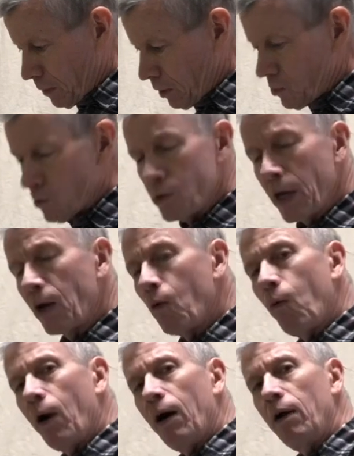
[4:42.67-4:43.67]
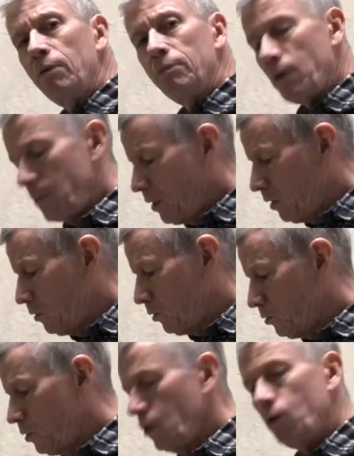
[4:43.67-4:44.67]
This will take a while, a minute or
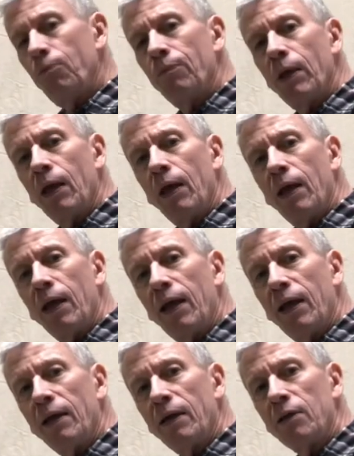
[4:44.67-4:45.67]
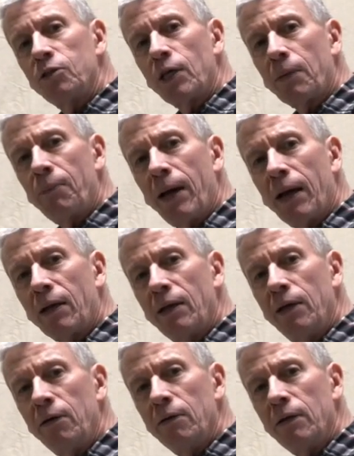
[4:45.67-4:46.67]
so, and I'll check back
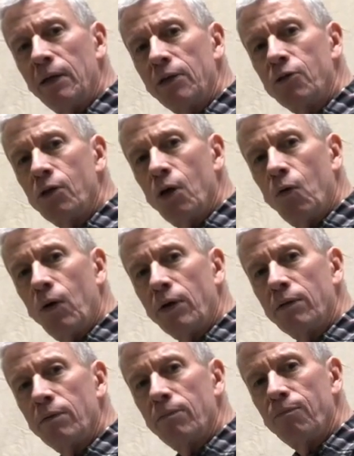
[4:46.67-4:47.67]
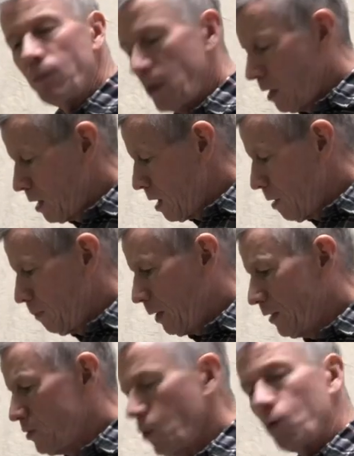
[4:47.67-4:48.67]
later and let you know what
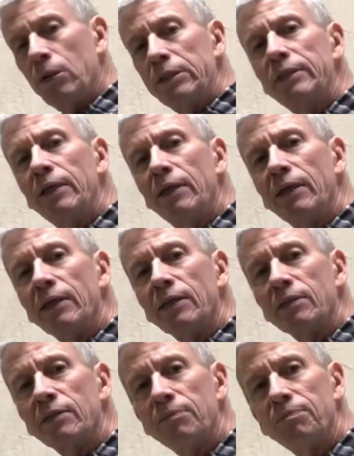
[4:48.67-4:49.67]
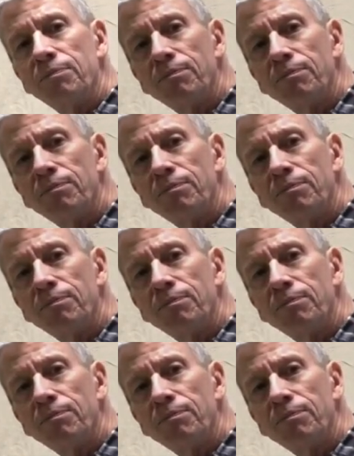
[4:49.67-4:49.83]
my total acidity is.